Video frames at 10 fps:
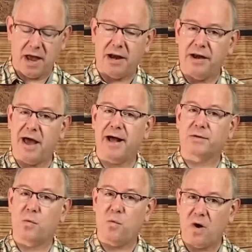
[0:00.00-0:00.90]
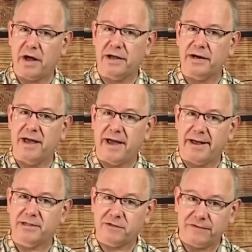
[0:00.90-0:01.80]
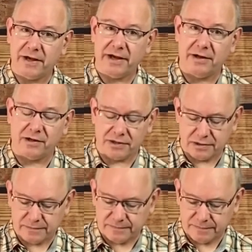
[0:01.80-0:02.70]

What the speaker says: Not one has failed.